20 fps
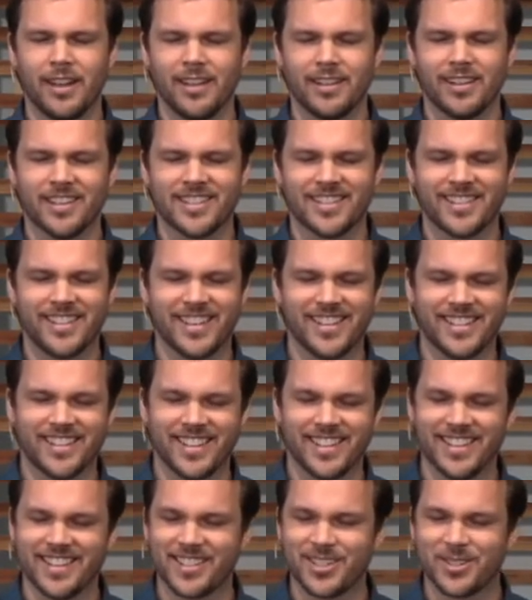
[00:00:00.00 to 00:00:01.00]
listening to
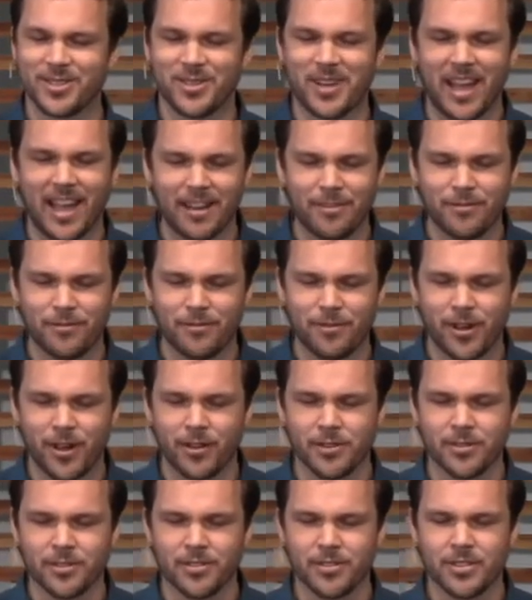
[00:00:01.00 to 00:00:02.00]
this through
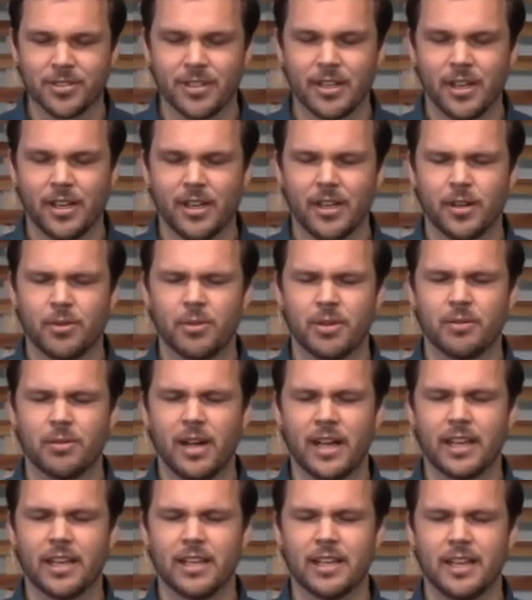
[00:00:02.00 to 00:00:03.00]
headphones, we
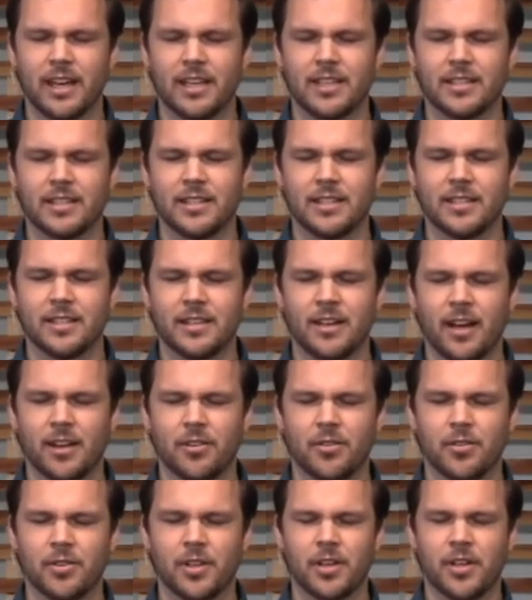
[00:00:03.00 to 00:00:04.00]
recognize that not
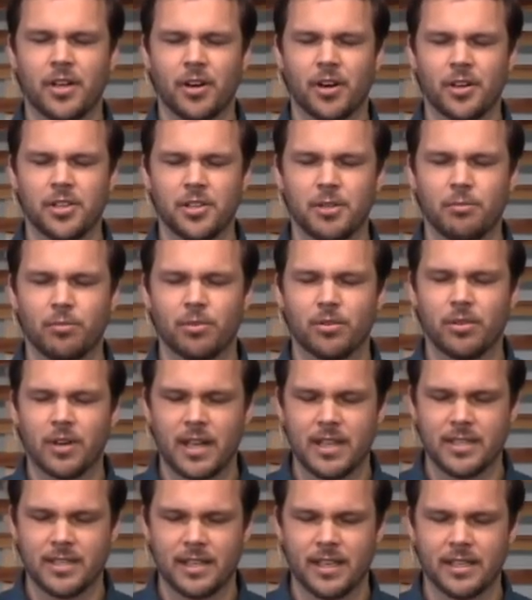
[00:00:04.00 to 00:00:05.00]
only are you
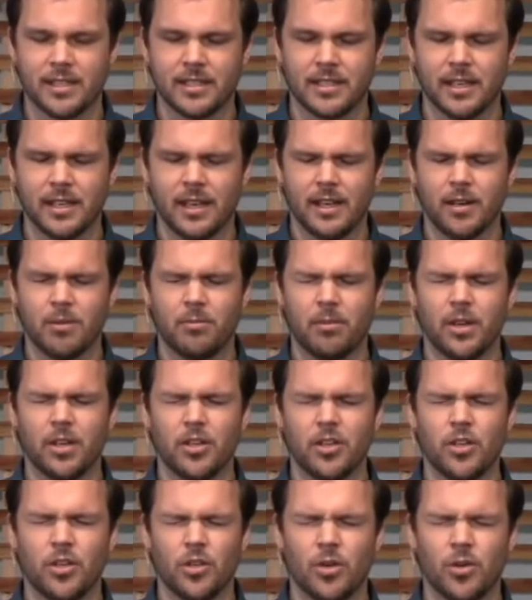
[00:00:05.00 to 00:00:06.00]
present, but
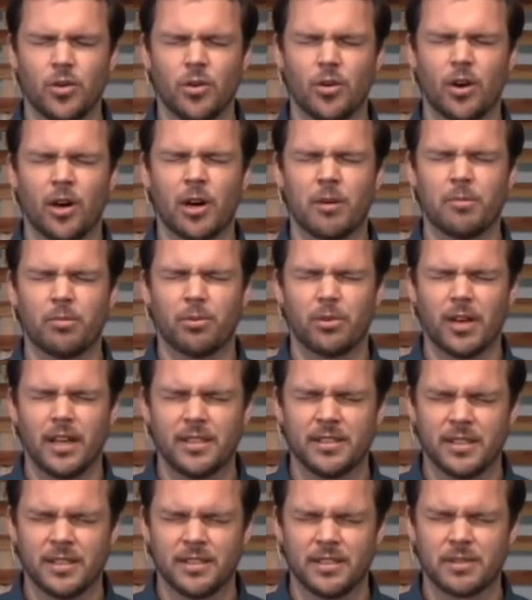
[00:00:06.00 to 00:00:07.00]
you are
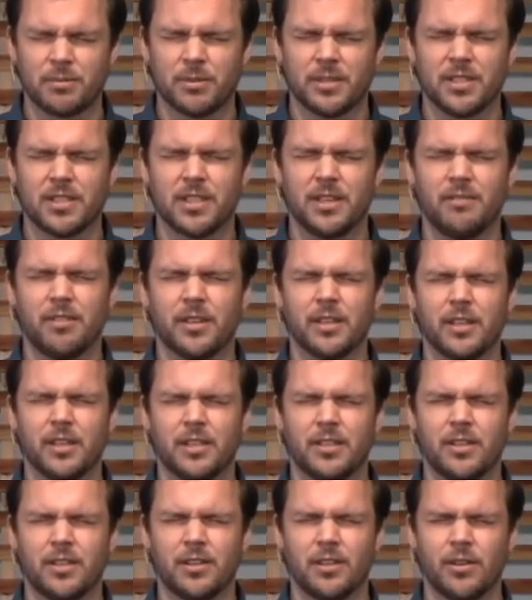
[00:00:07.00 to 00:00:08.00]
present specifically
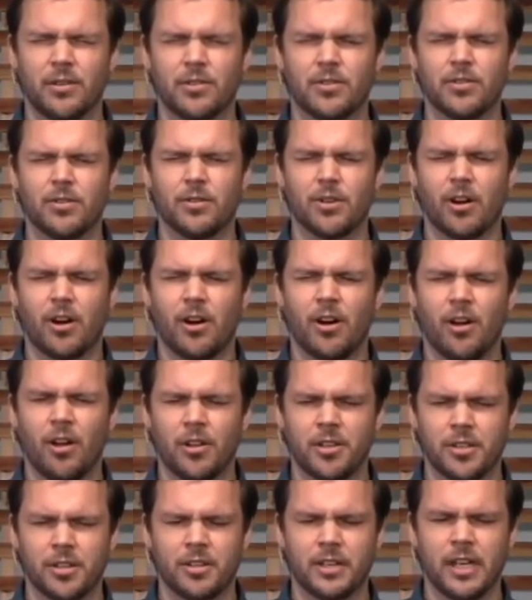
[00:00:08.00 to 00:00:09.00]
to those who call
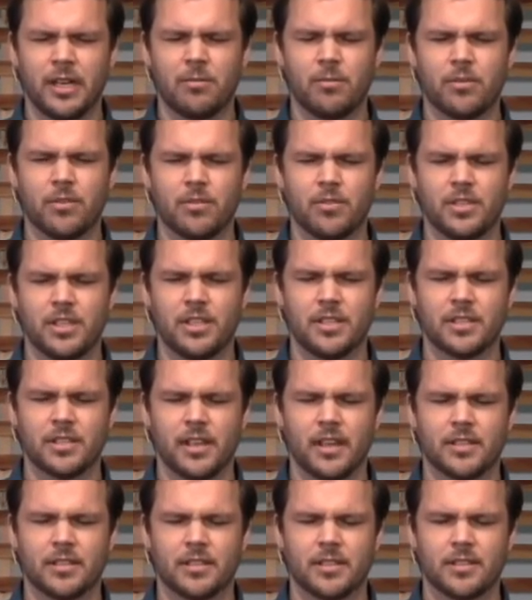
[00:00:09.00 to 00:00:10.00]
on your name through
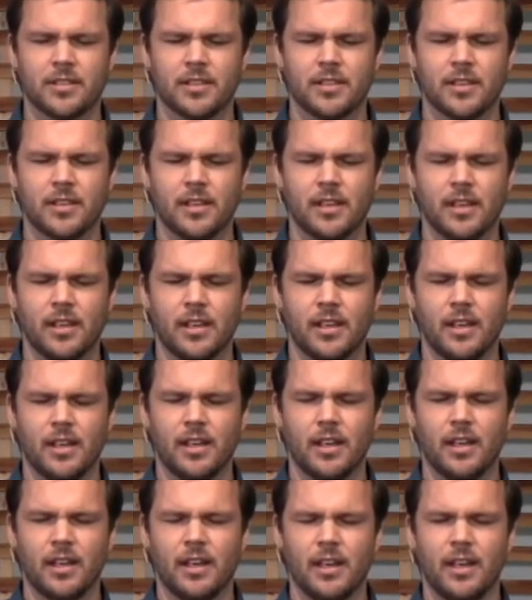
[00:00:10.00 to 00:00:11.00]
Jesus.
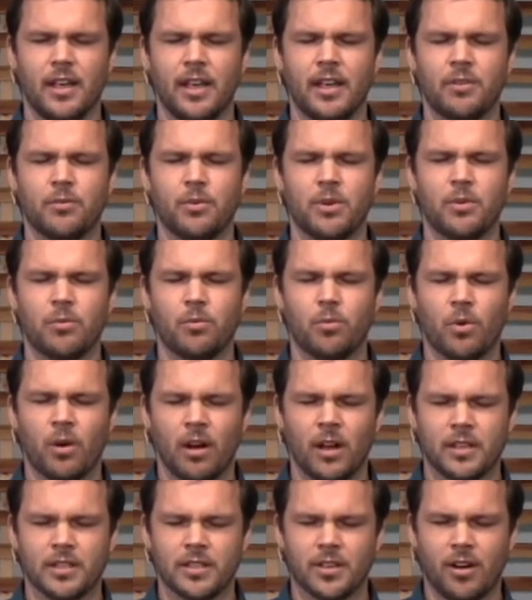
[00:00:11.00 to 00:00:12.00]
And we
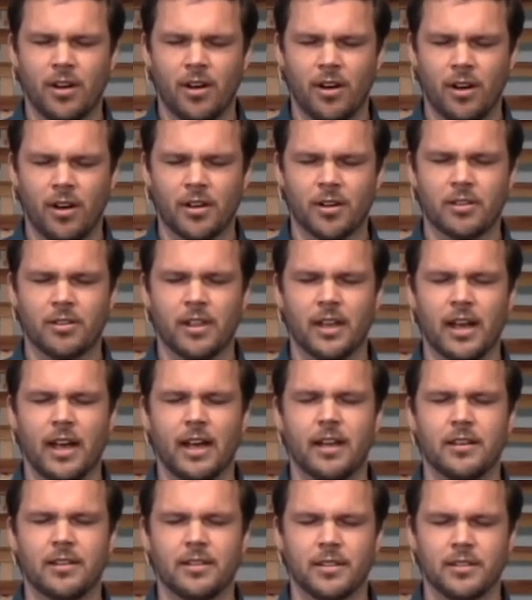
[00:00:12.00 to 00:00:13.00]
want to honor that
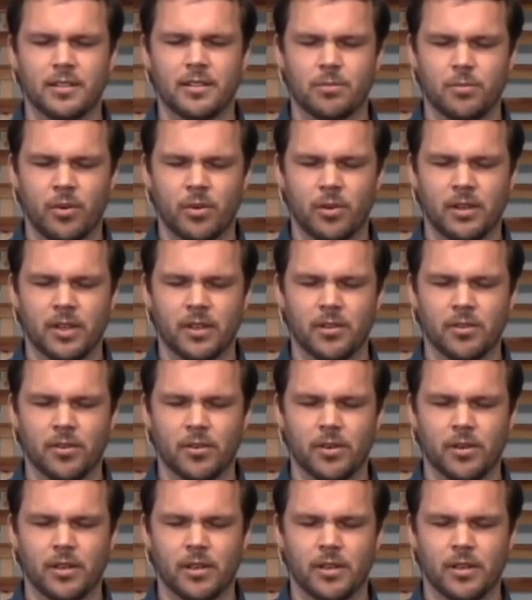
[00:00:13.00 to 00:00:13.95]
this morning, Lord.